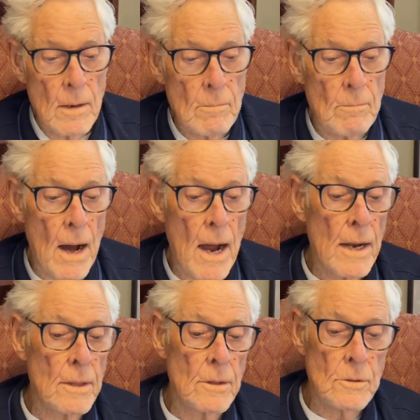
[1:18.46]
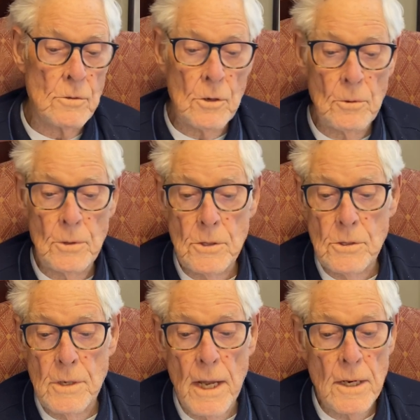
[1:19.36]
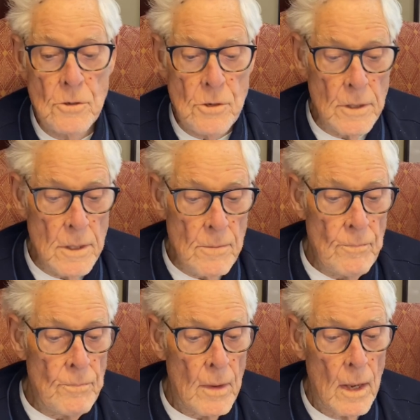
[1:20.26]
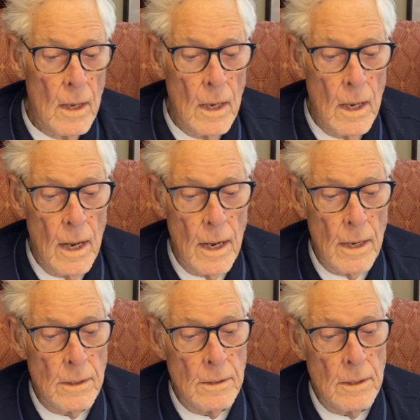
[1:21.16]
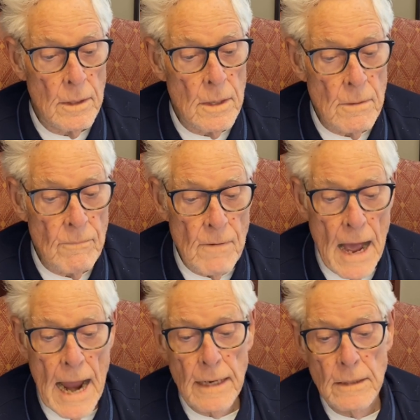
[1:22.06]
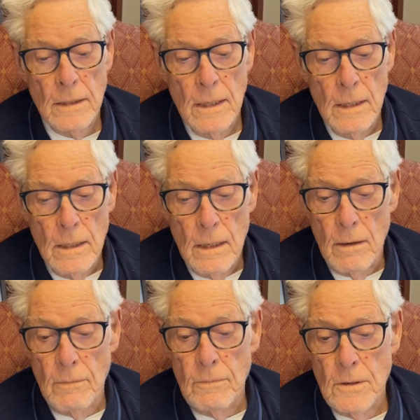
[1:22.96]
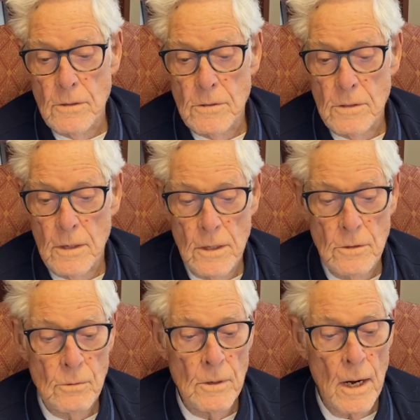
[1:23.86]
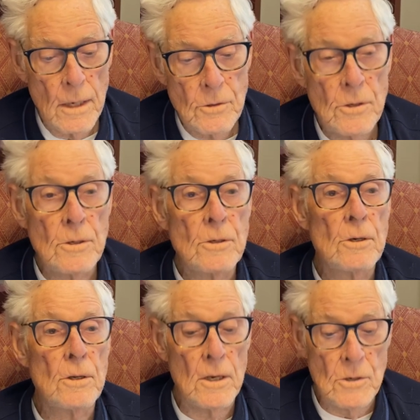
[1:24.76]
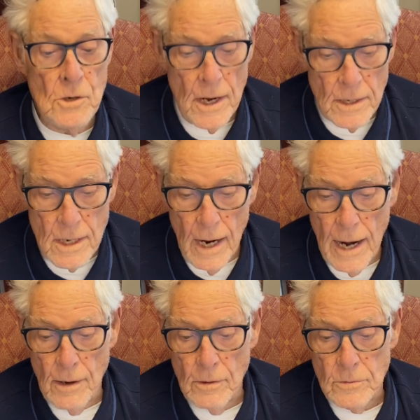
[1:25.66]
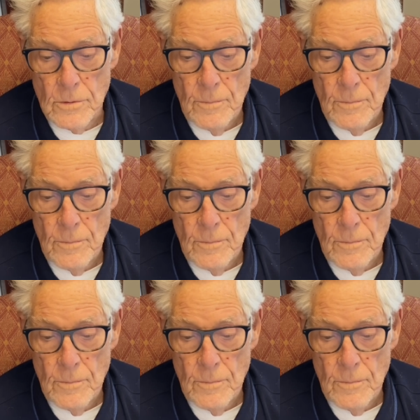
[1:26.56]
by the Jewish nation and the fact of his introduction to the Gentiles.